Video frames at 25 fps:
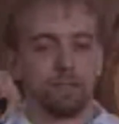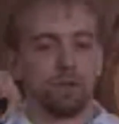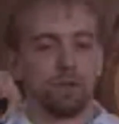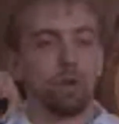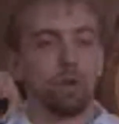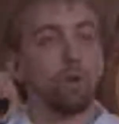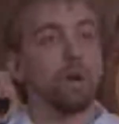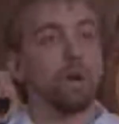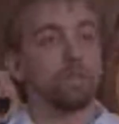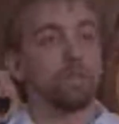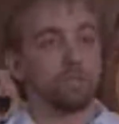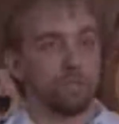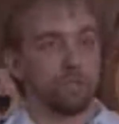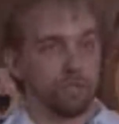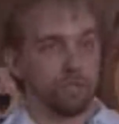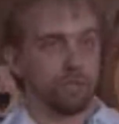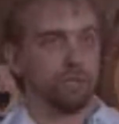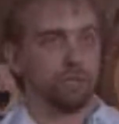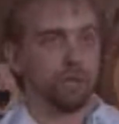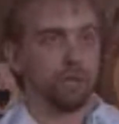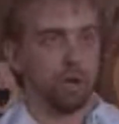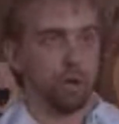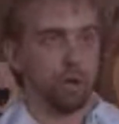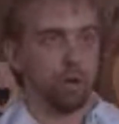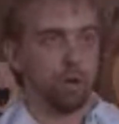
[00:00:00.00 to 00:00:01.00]
quests
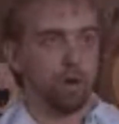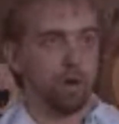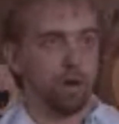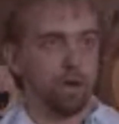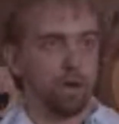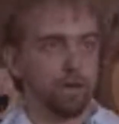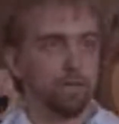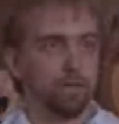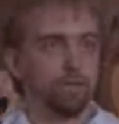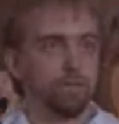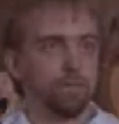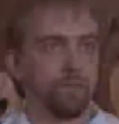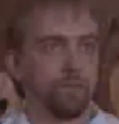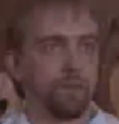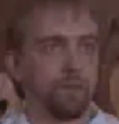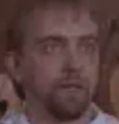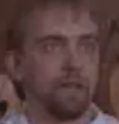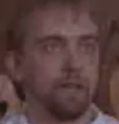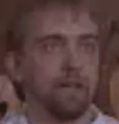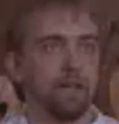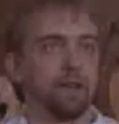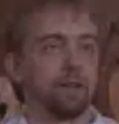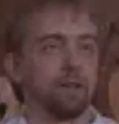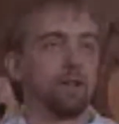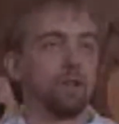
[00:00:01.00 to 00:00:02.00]
to go on,
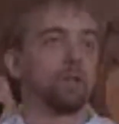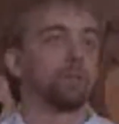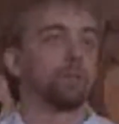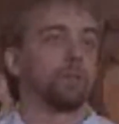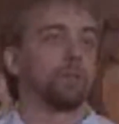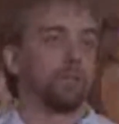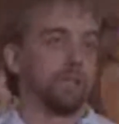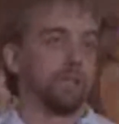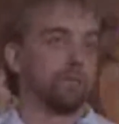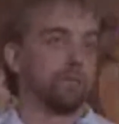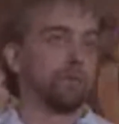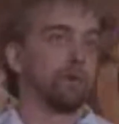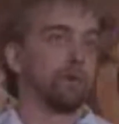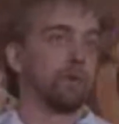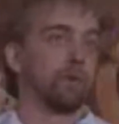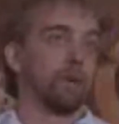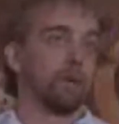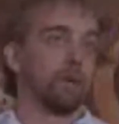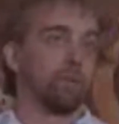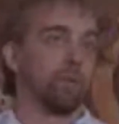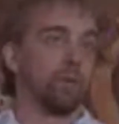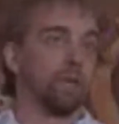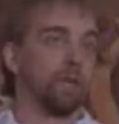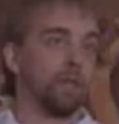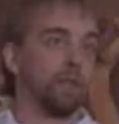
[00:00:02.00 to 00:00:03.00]
and ultimately even a way
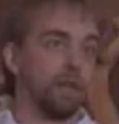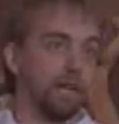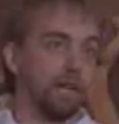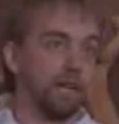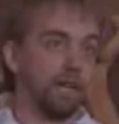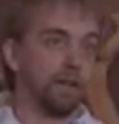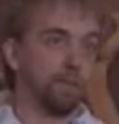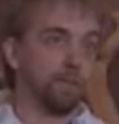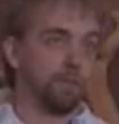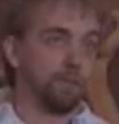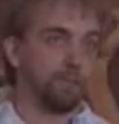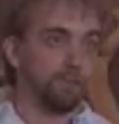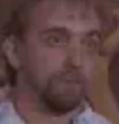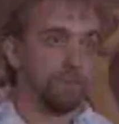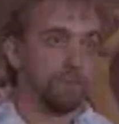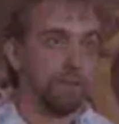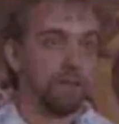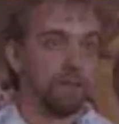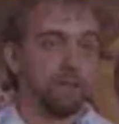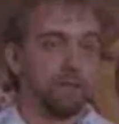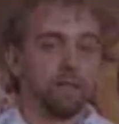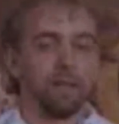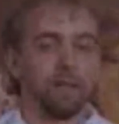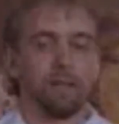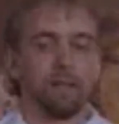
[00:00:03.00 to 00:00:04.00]
to win the game,
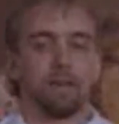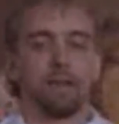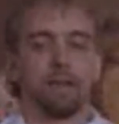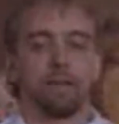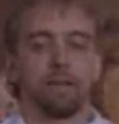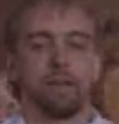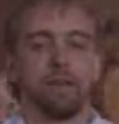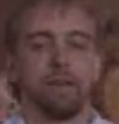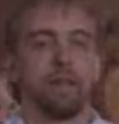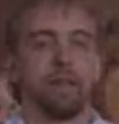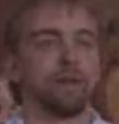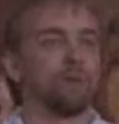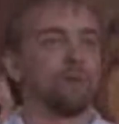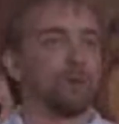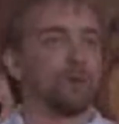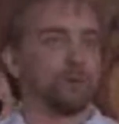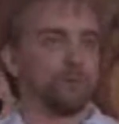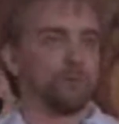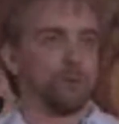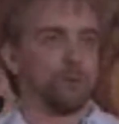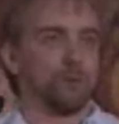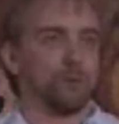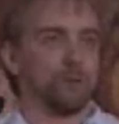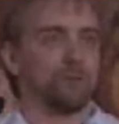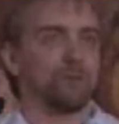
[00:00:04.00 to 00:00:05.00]
none of which
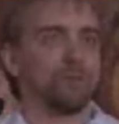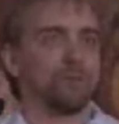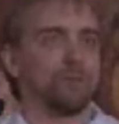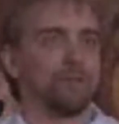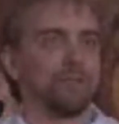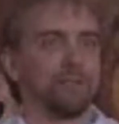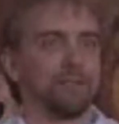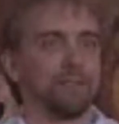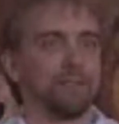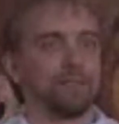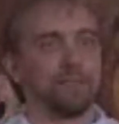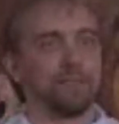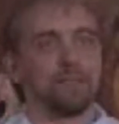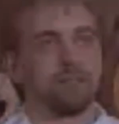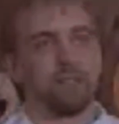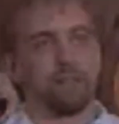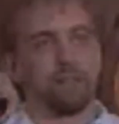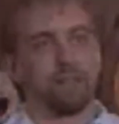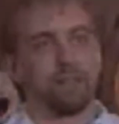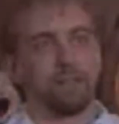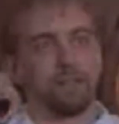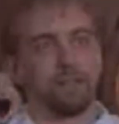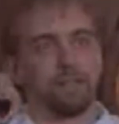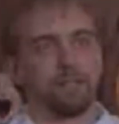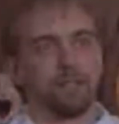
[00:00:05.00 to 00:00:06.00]
were
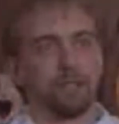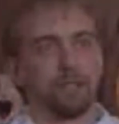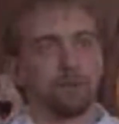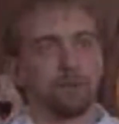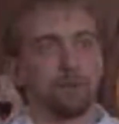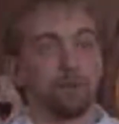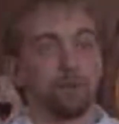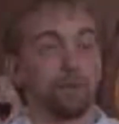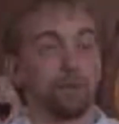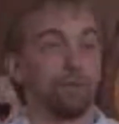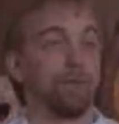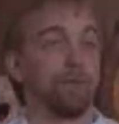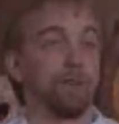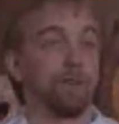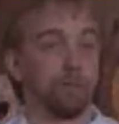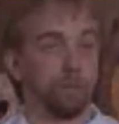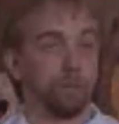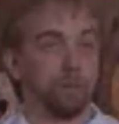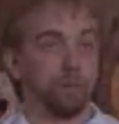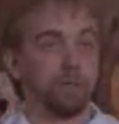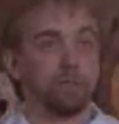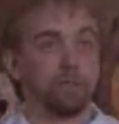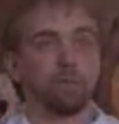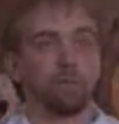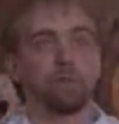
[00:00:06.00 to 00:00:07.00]
accessible or
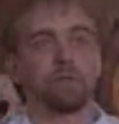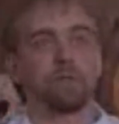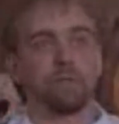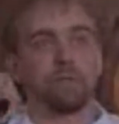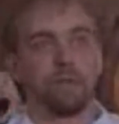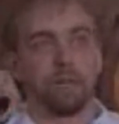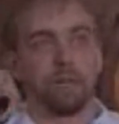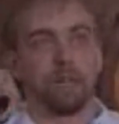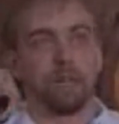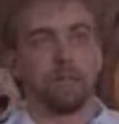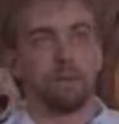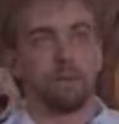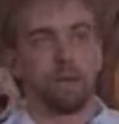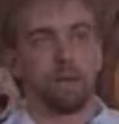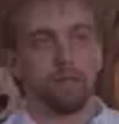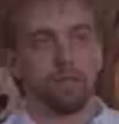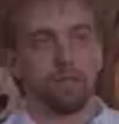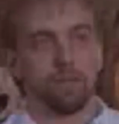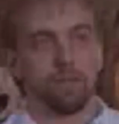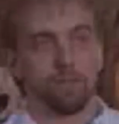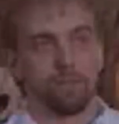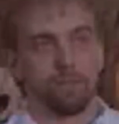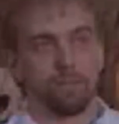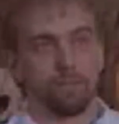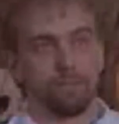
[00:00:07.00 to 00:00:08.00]
available in the first Calabeth.